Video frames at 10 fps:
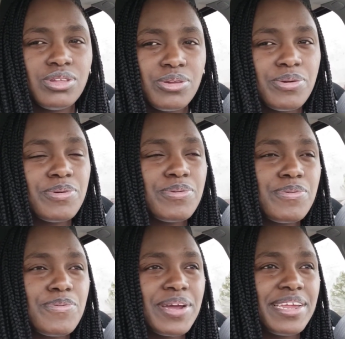you
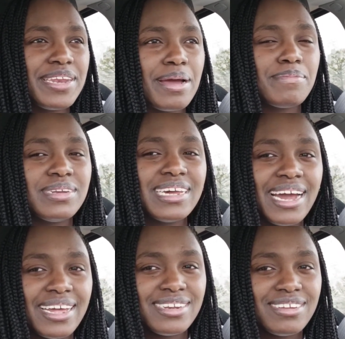when I'm
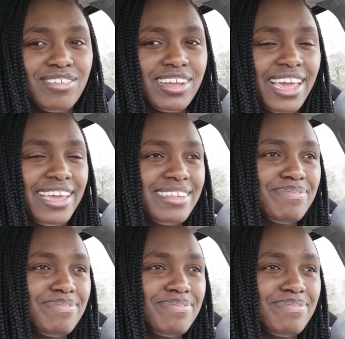done. Okay.